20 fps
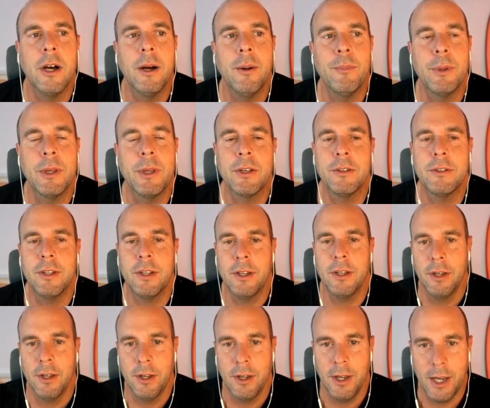because
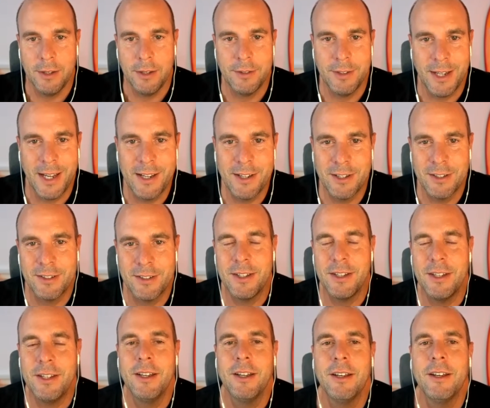as an
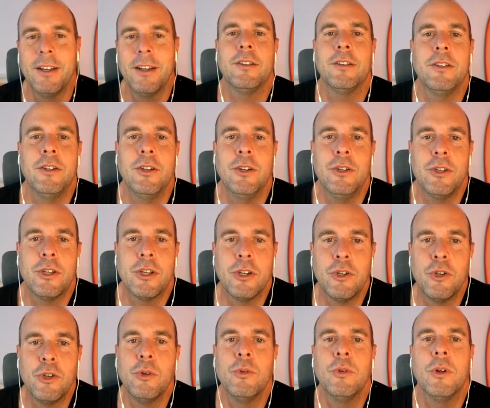agency, you know, you can
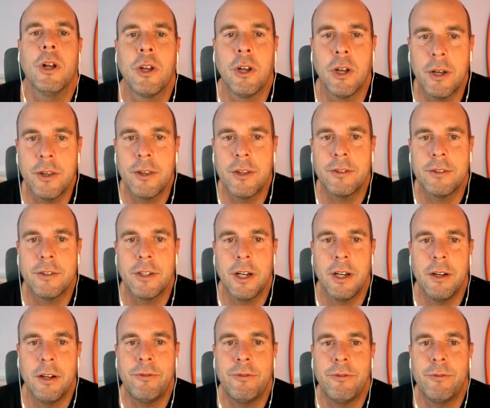do a lot of the
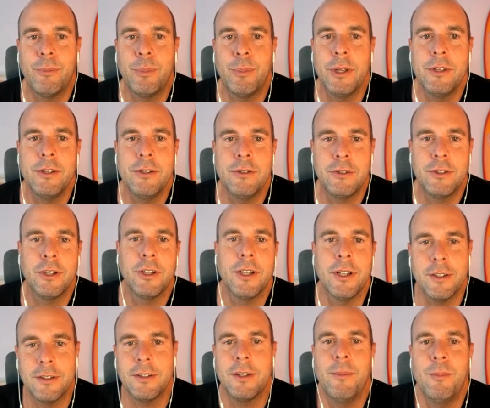stuff, but you still
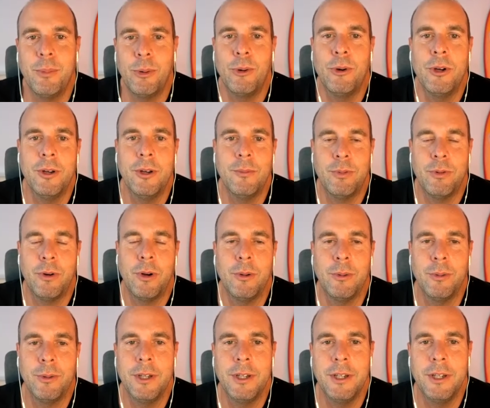at some point
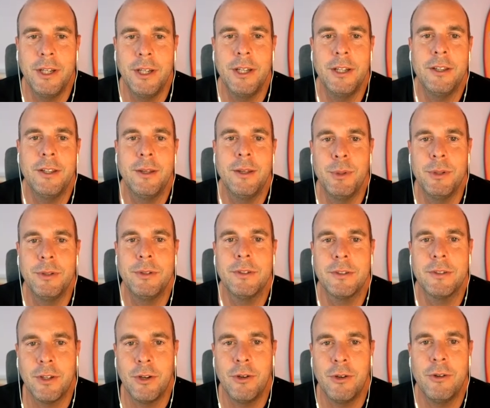probably need the
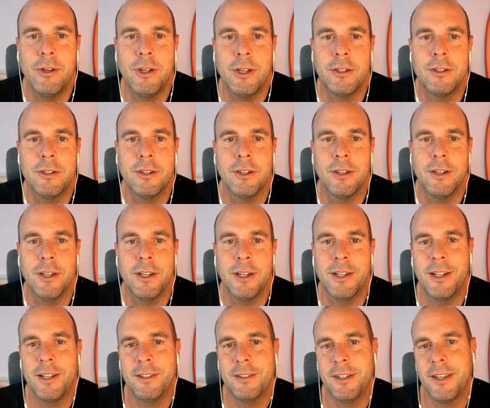business owner to at
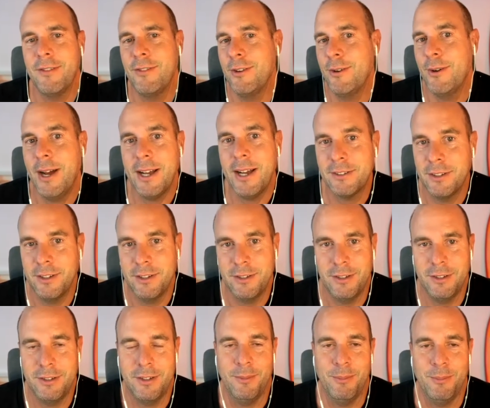least give you access
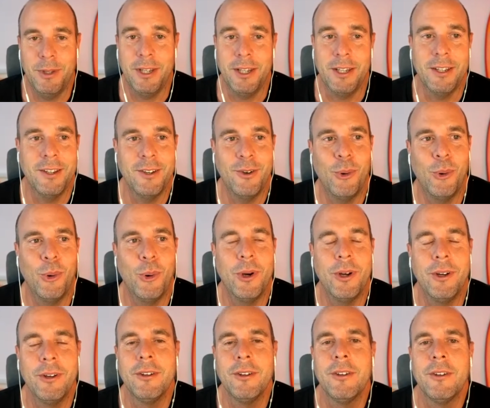to something
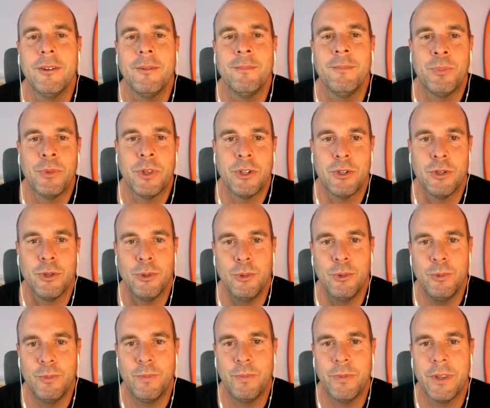or
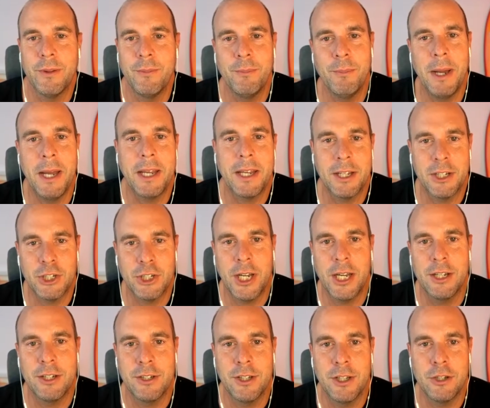to make a
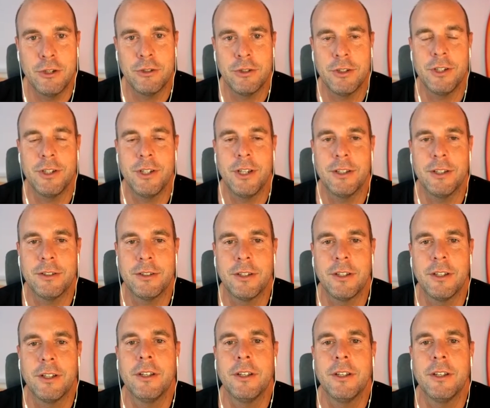change that you suggest,